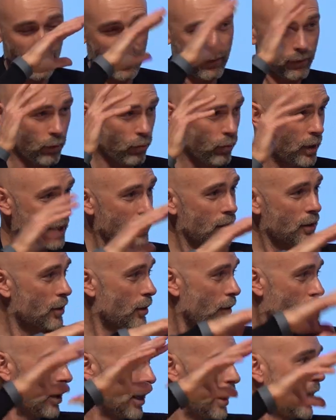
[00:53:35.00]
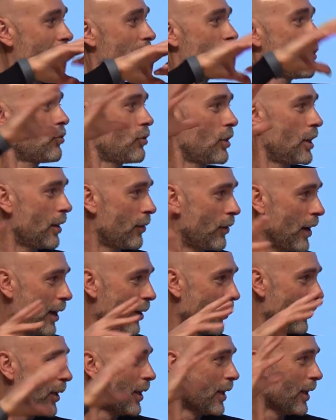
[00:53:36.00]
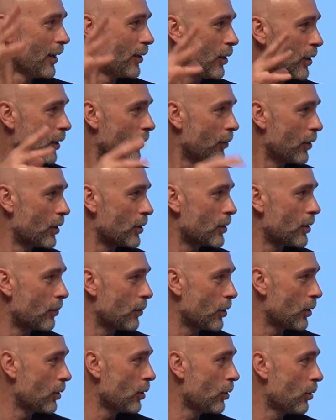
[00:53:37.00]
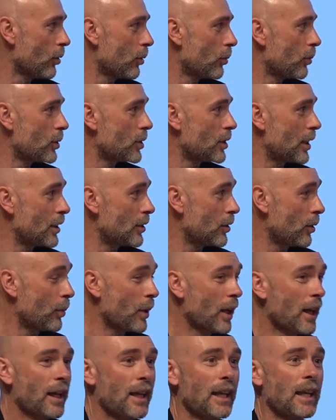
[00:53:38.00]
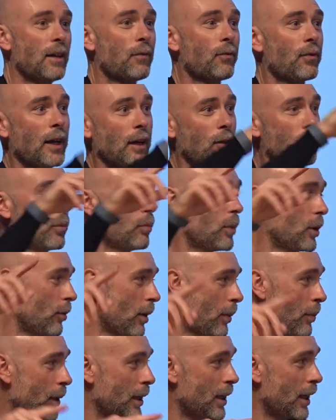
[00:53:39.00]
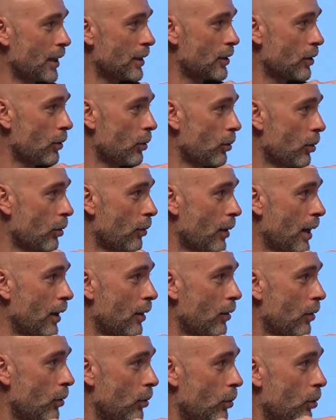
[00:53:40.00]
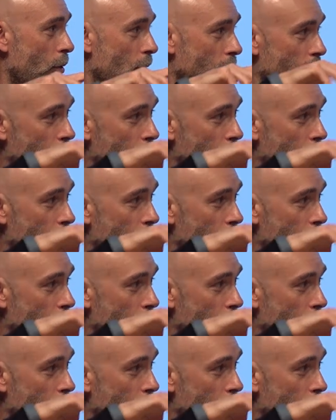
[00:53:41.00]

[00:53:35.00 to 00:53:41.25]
for reasons of kind of history of how the governance of New York was set up. If that could be replicated all